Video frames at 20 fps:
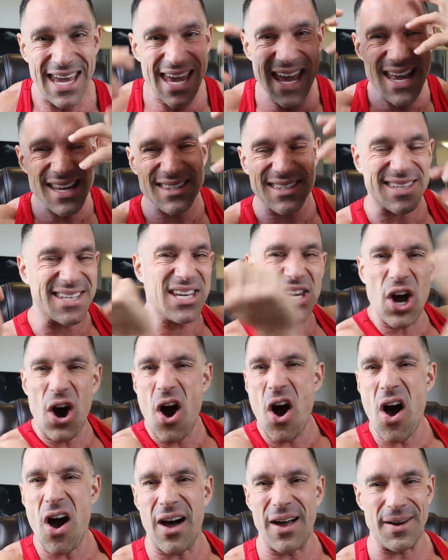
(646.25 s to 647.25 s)
It's
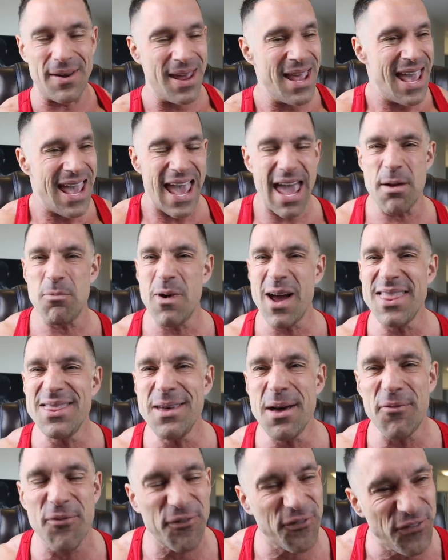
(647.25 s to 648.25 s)
gone. And when
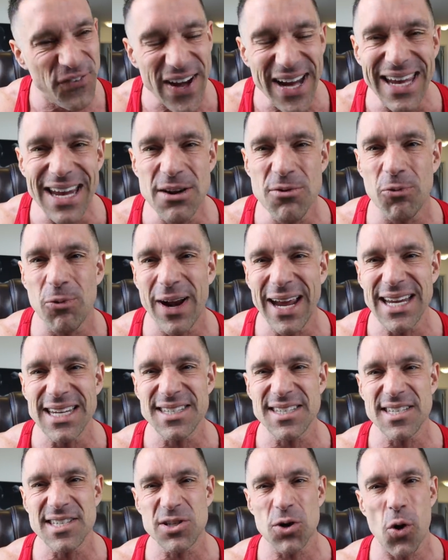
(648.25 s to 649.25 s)
the freaking
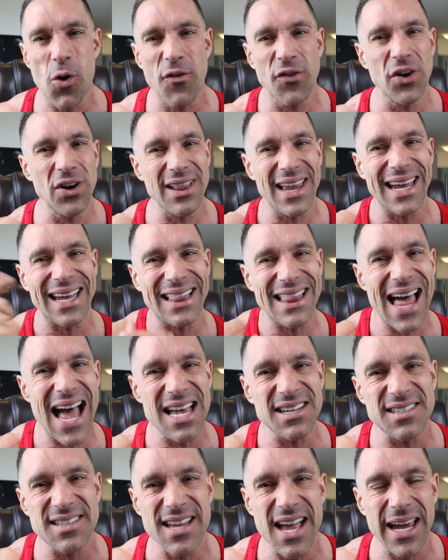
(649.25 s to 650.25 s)
race is over, like
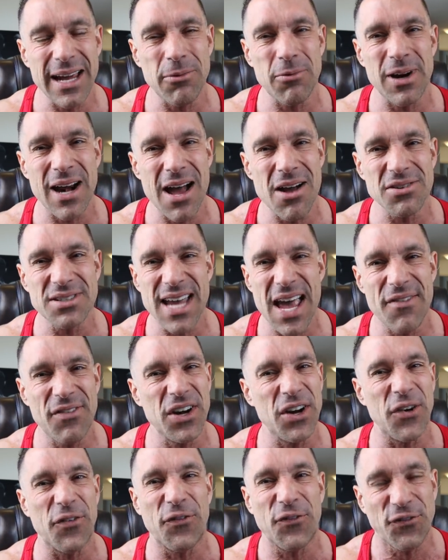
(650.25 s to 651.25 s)
last night when I was
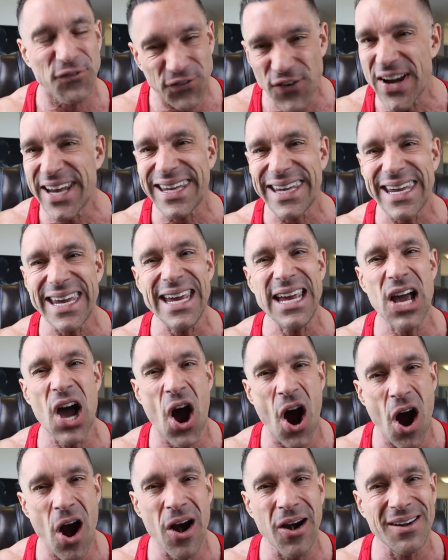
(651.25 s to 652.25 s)
having a freaking
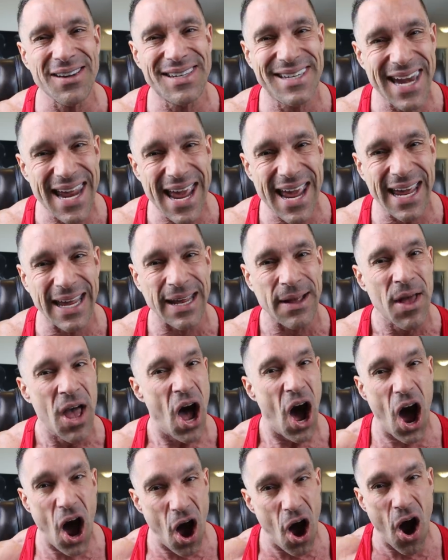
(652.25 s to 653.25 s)
hard day,
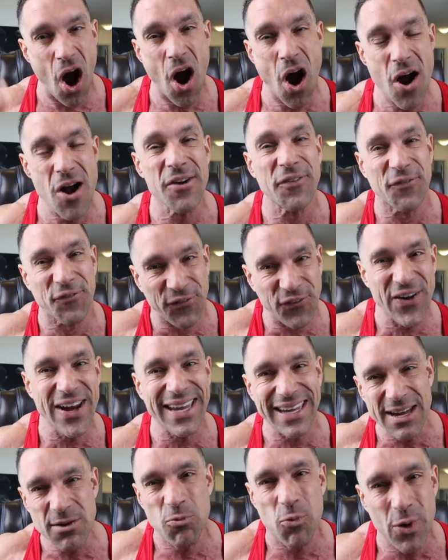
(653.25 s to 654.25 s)
a hard
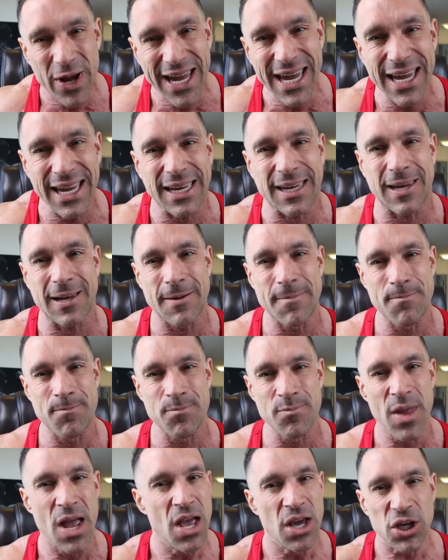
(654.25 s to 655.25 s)
freaking week.
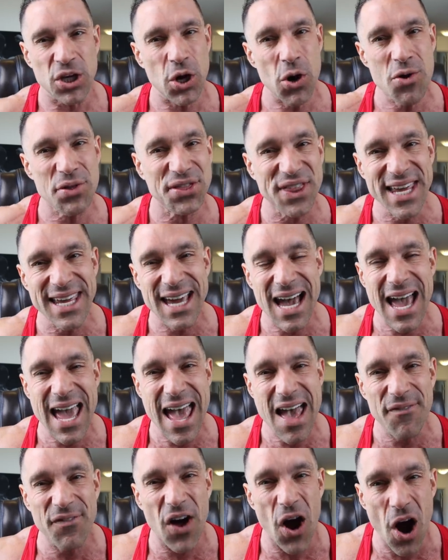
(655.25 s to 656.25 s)
You don't think I
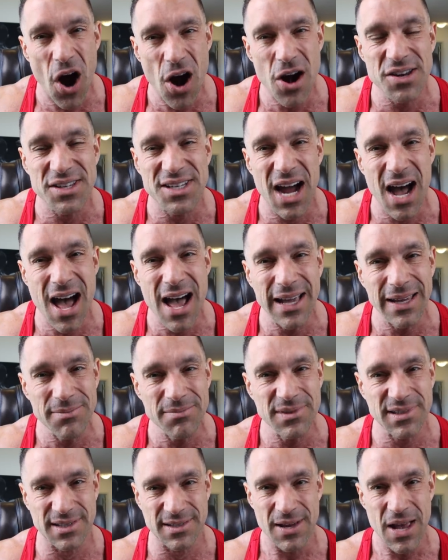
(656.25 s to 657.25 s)
have hard
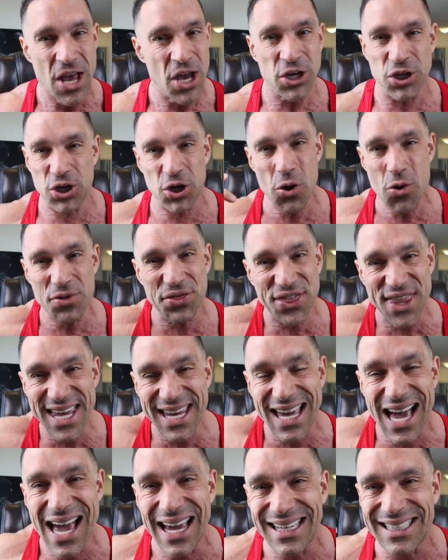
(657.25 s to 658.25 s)
times? You don't
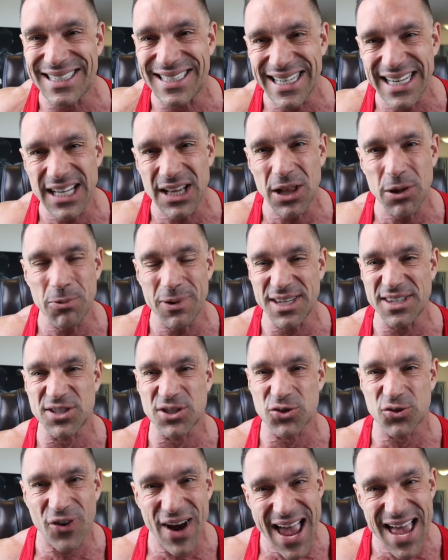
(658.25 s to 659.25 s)
think I deal with
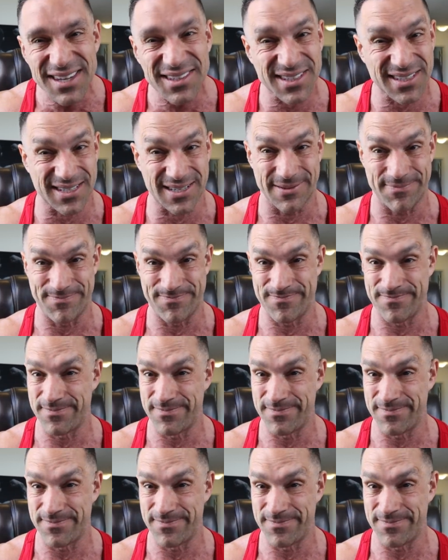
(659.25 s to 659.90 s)
stress?